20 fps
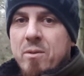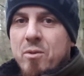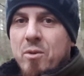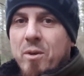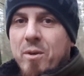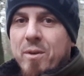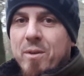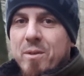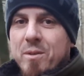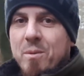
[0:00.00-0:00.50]

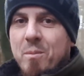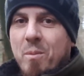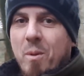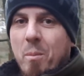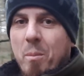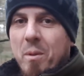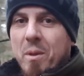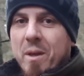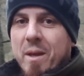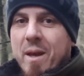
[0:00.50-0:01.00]
Try not to
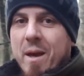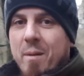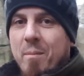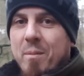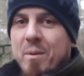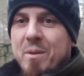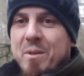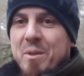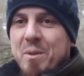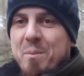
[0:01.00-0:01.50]
wobble the
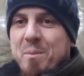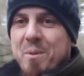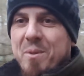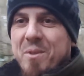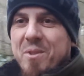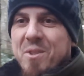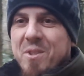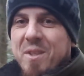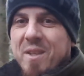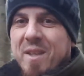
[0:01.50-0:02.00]
camera too much.